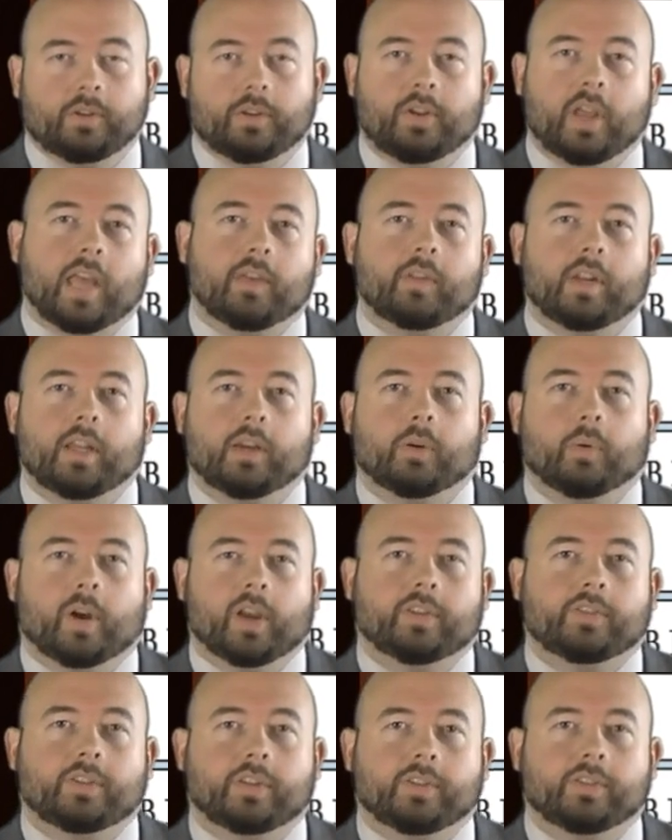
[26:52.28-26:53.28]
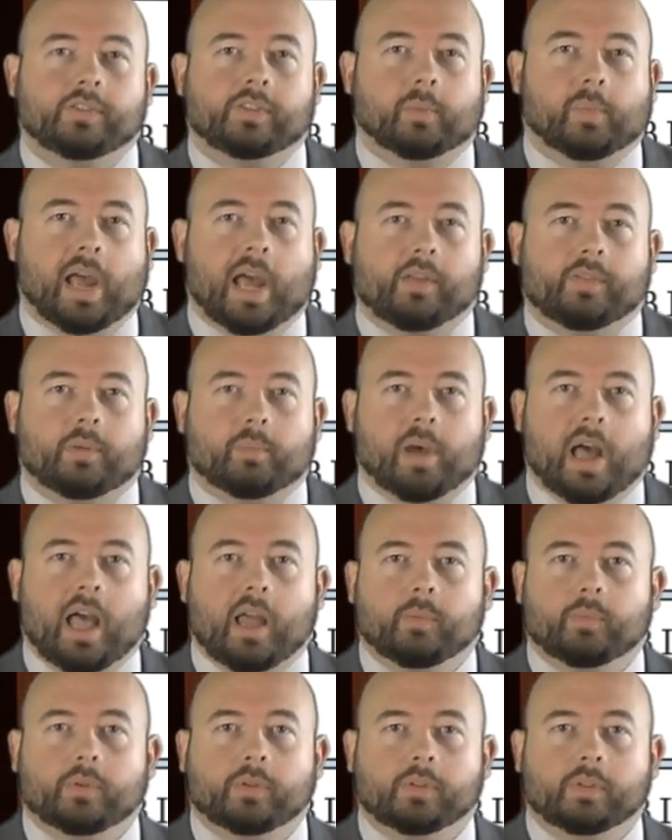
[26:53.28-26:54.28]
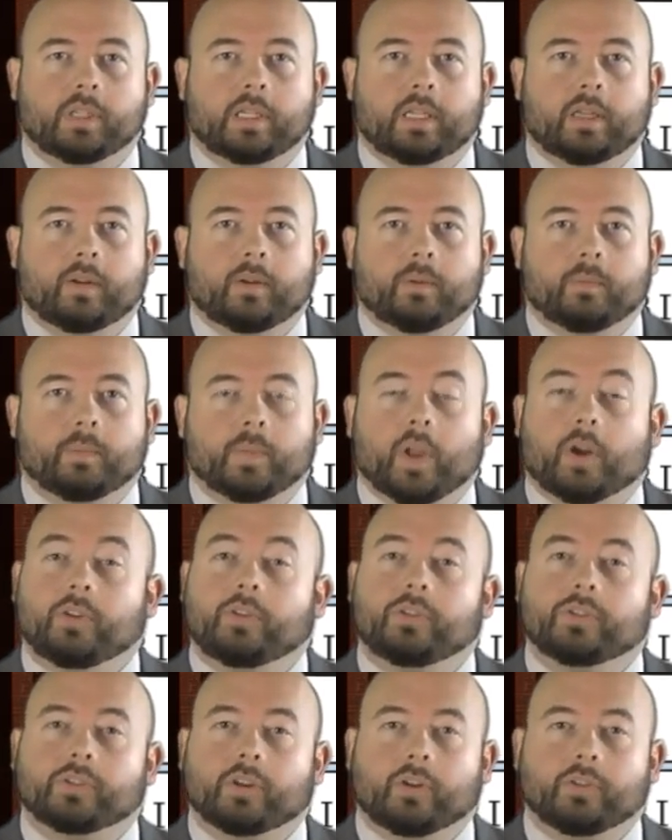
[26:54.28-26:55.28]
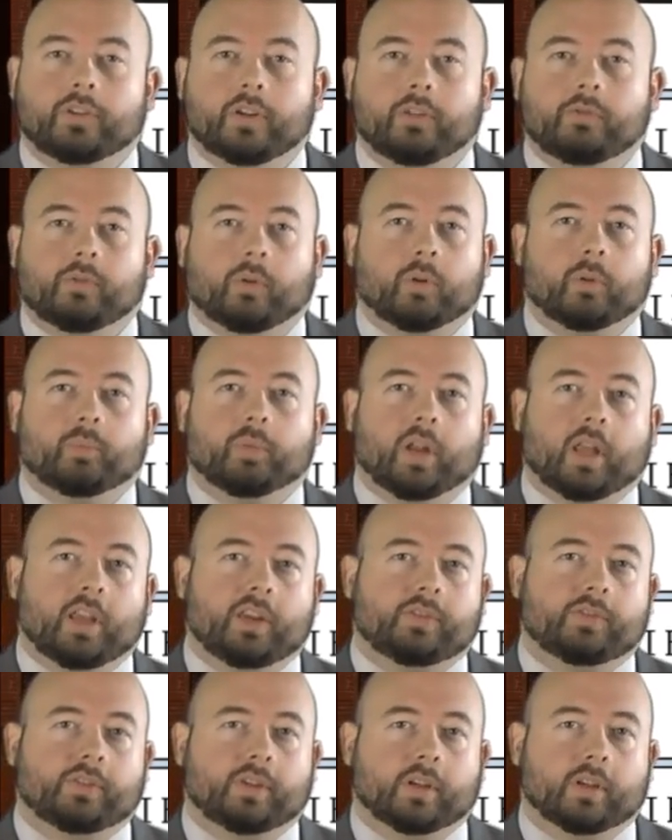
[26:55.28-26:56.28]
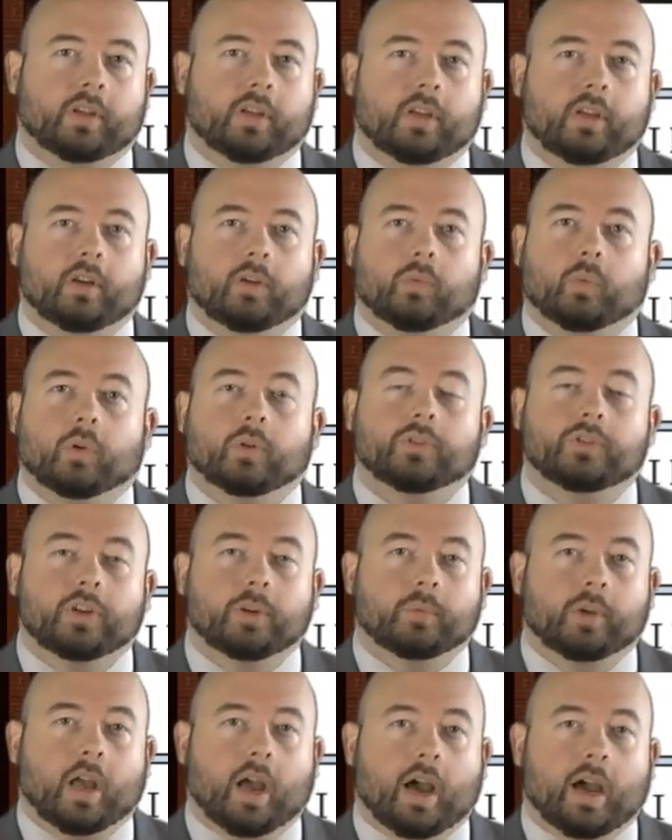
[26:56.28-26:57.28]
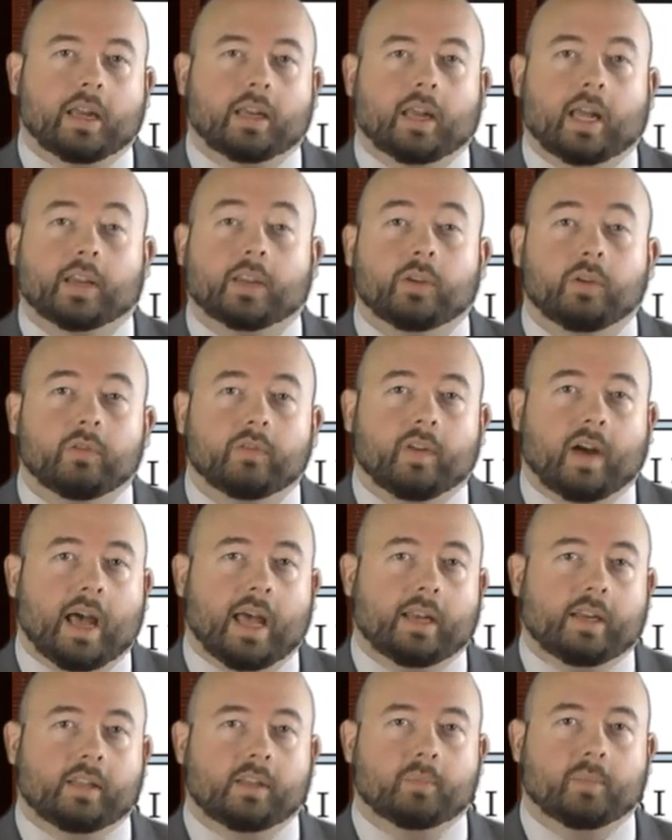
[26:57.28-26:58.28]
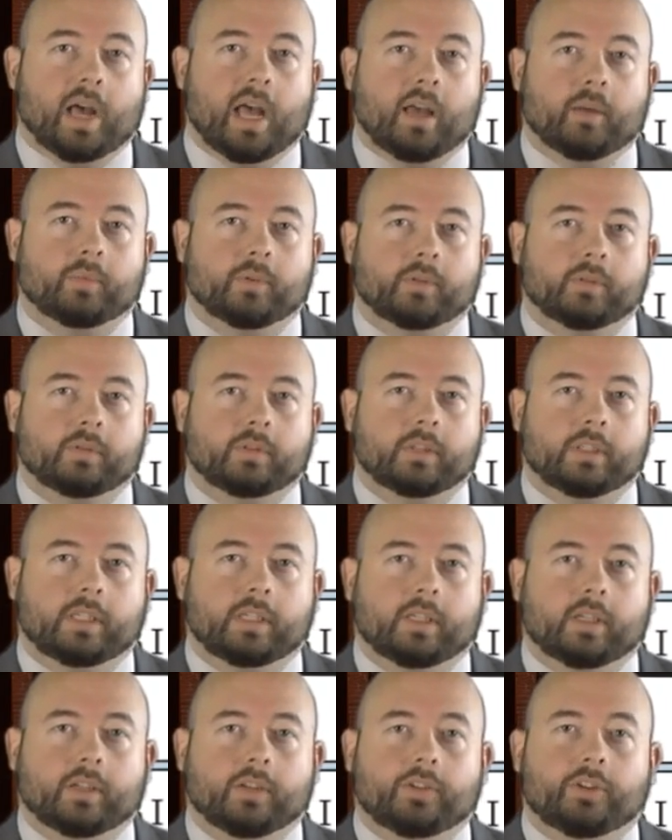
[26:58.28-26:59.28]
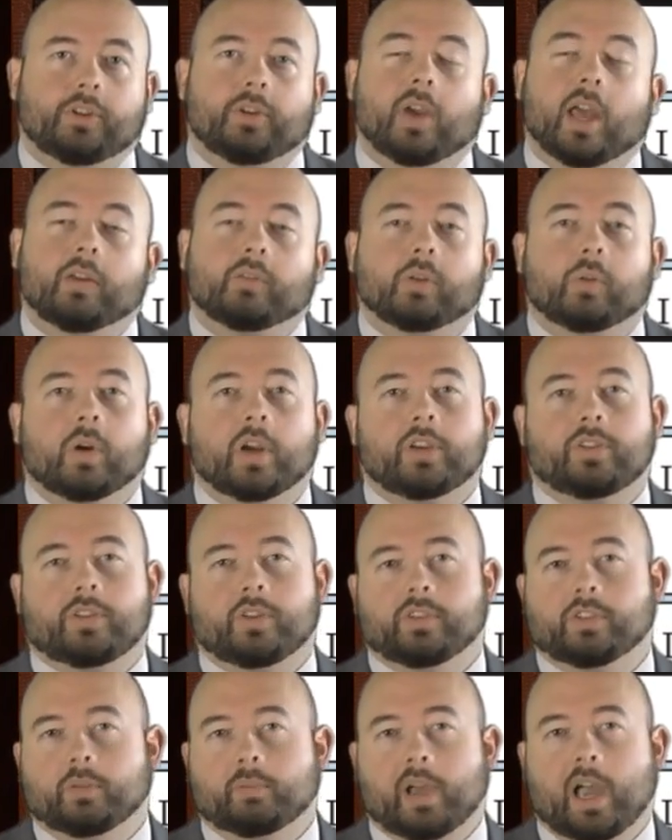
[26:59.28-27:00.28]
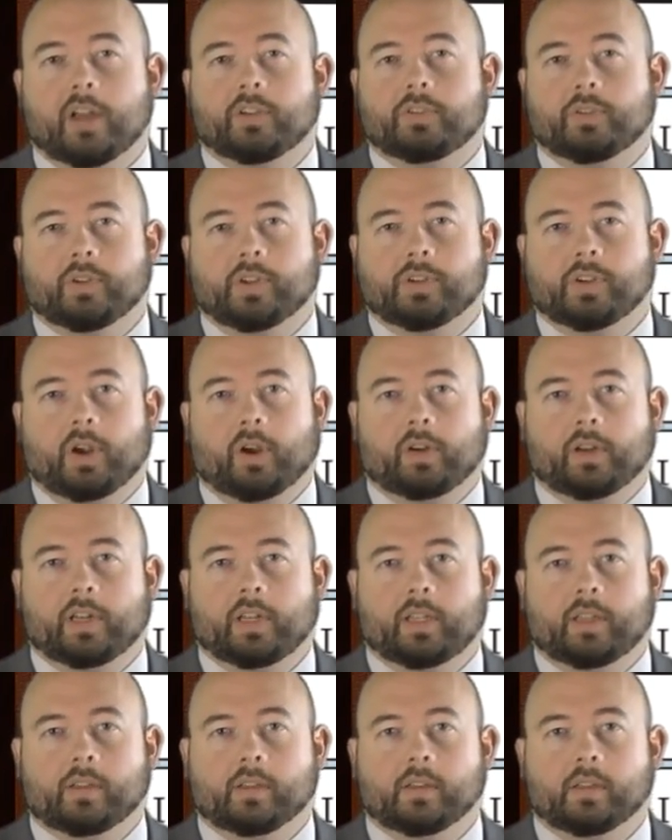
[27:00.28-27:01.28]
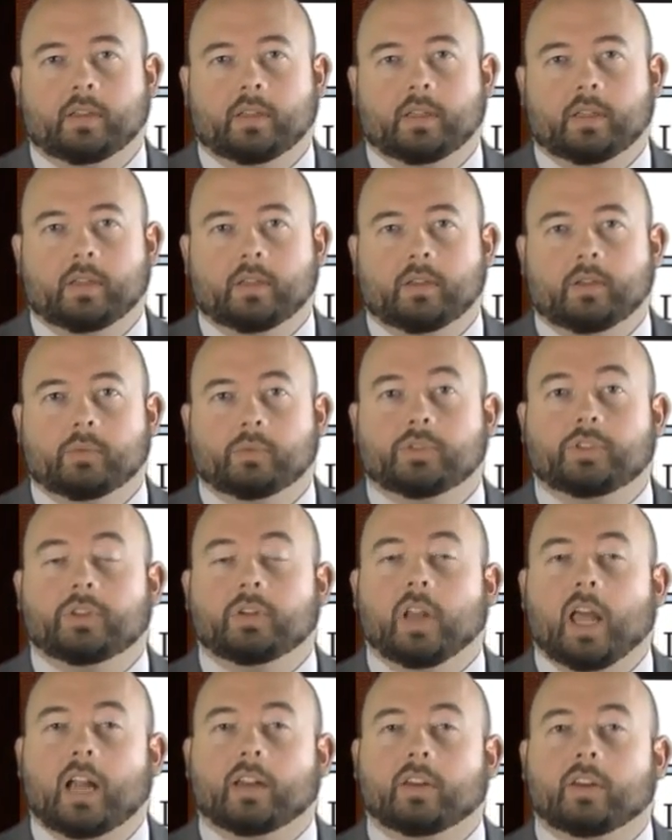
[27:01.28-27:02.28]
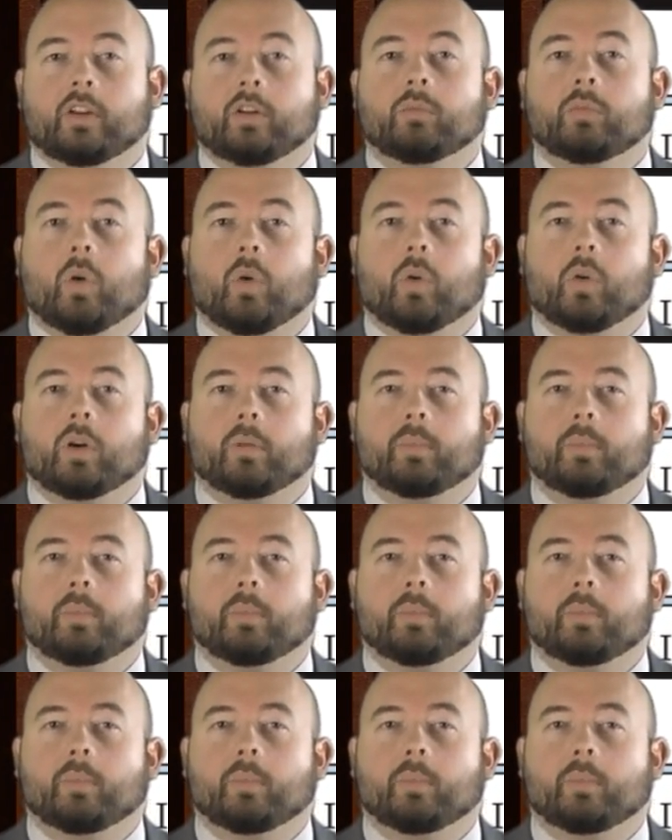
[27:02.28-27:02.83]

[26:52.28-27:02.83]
Do you have any questions about the Bible? Are you searching for a place to worship God like you find in the Bible? Do you have questions about your eternity? Would you like to know more